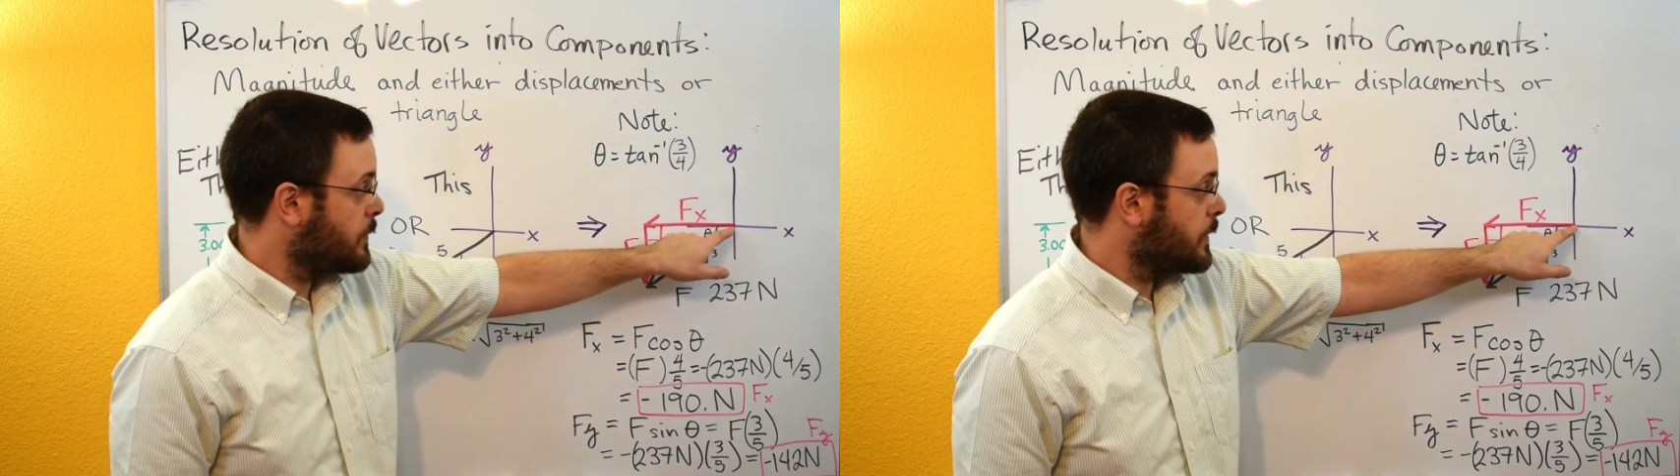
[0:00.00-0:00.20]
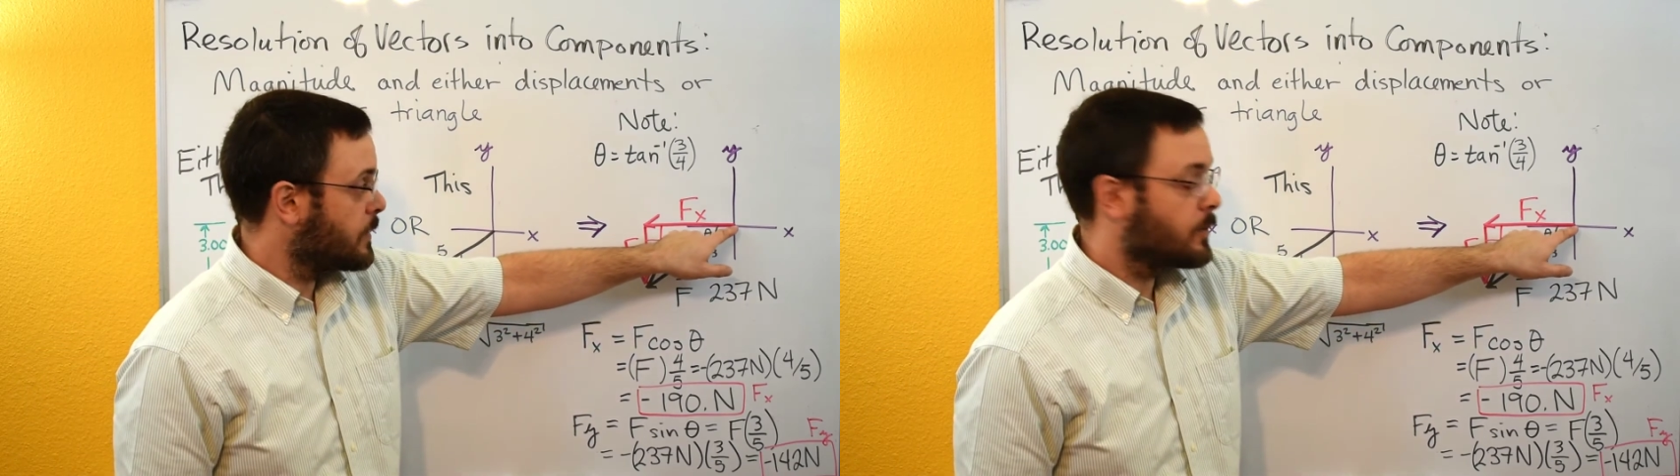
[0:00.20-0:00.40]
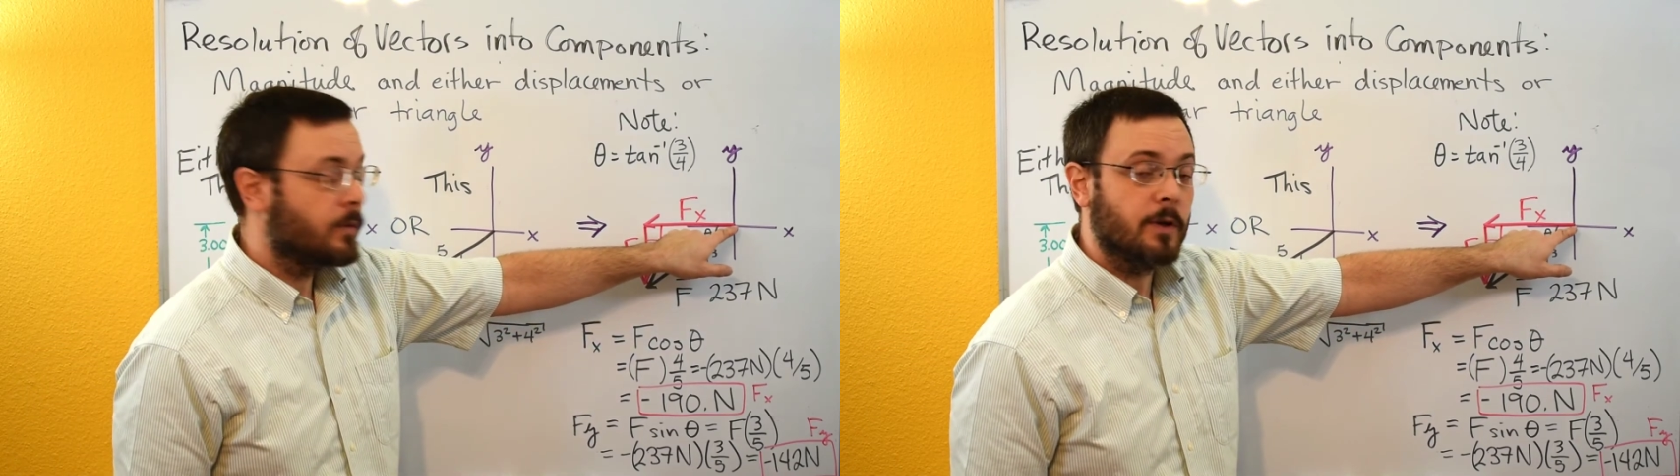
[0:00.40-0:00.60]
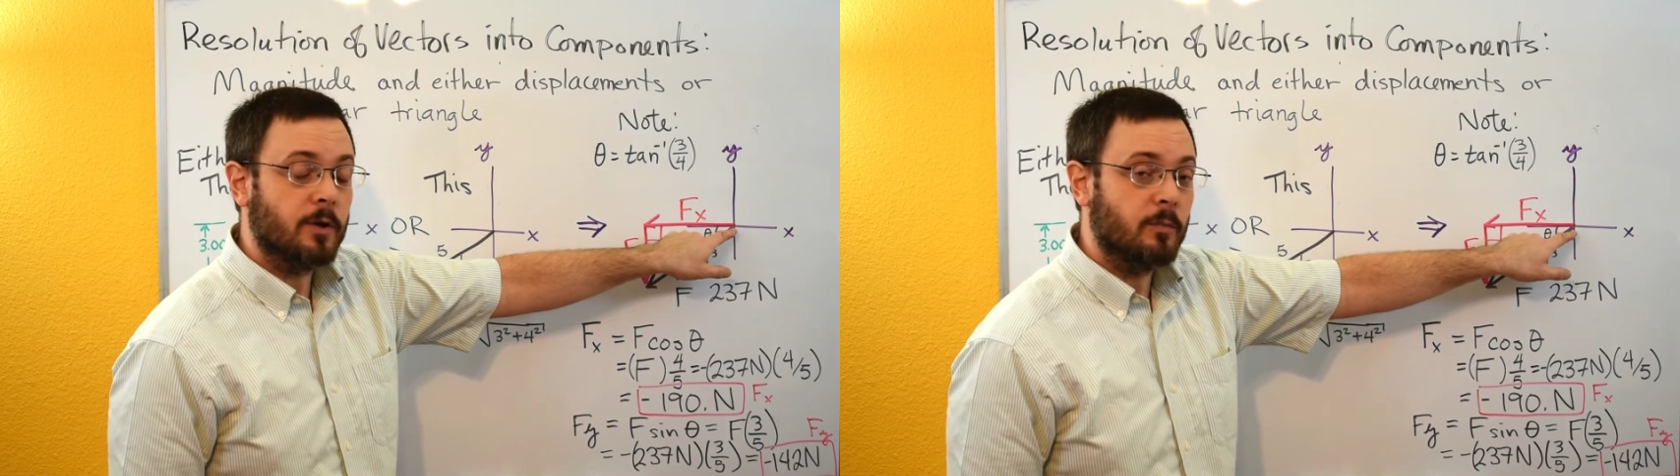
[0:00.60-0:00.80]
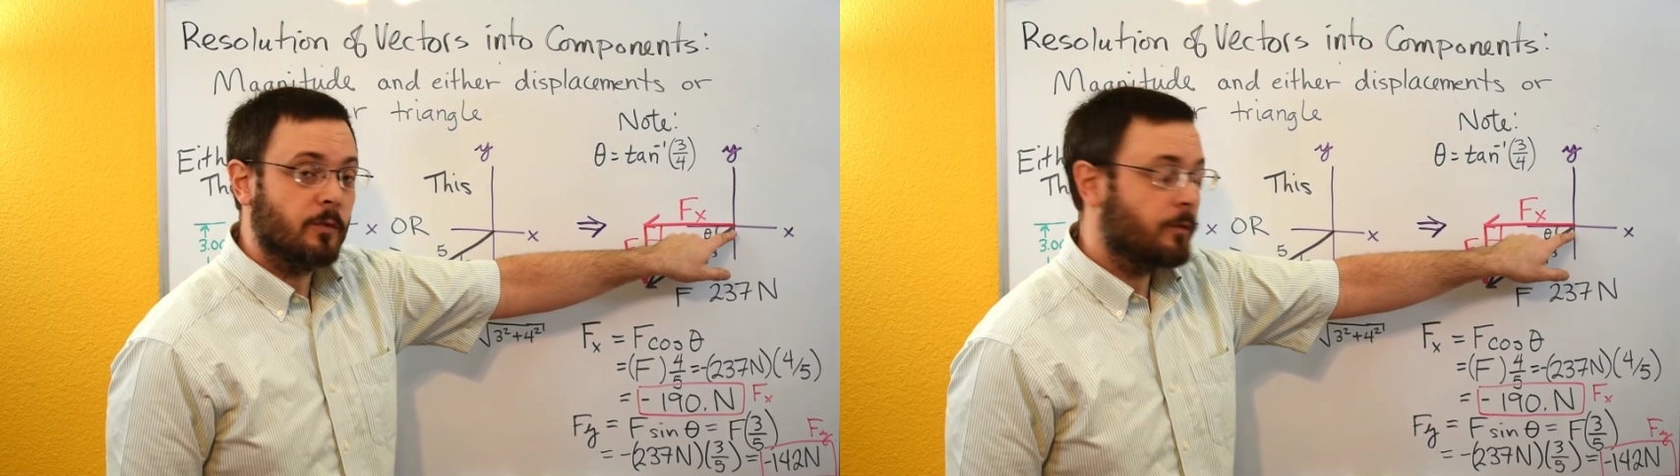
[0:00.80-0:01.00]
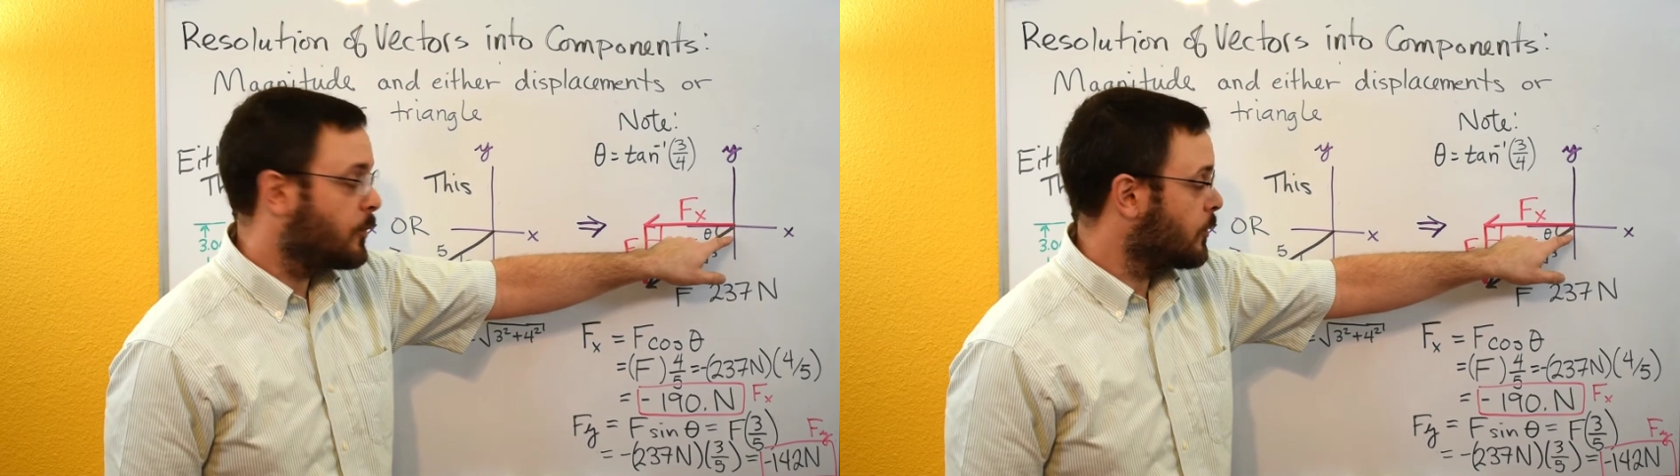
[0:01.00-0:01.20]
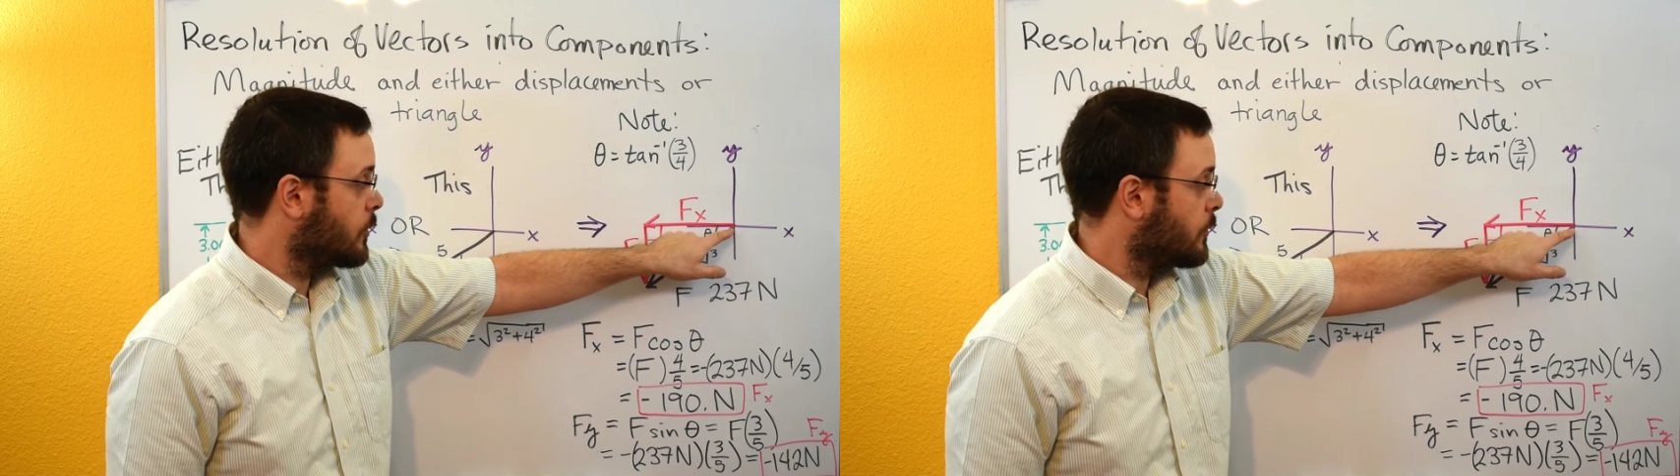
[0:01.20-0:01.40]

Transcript: thing that we did before.